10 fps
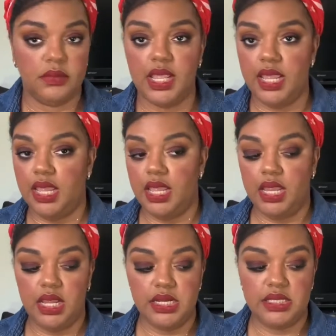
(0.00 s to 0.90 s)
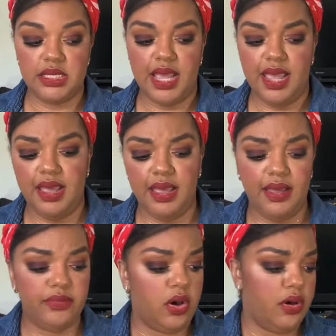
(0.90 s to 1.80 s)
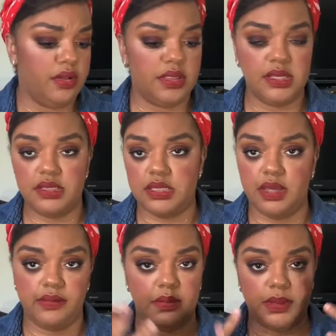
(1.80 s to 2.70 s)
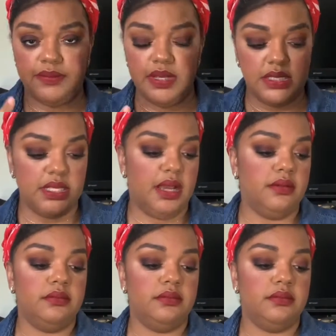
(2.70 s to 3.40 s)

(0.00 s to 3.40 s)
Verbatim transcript: And I have all this stuff on my face now.